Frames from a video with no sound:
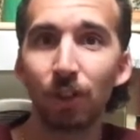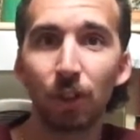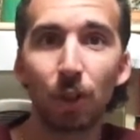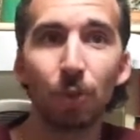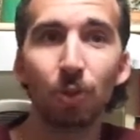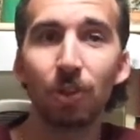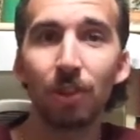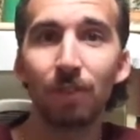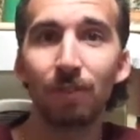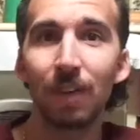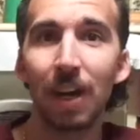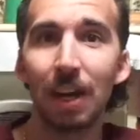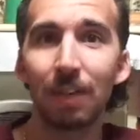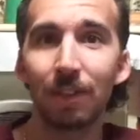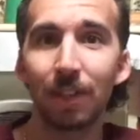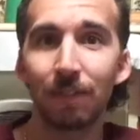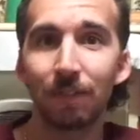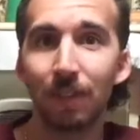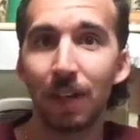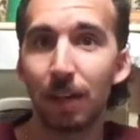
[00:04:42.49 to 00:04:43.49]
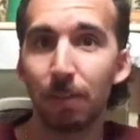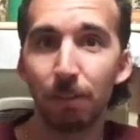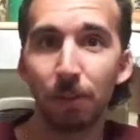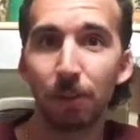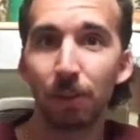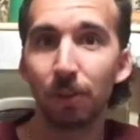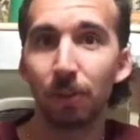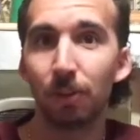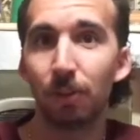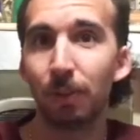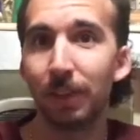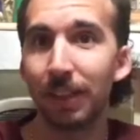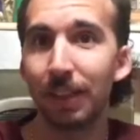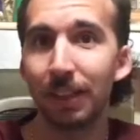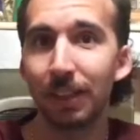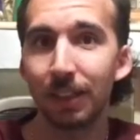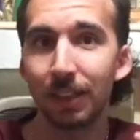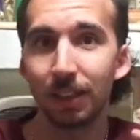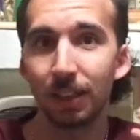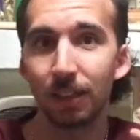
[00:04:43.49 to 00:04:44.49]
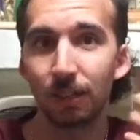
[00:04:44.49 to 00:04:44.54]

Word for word: close to 5 out of 5 book of the week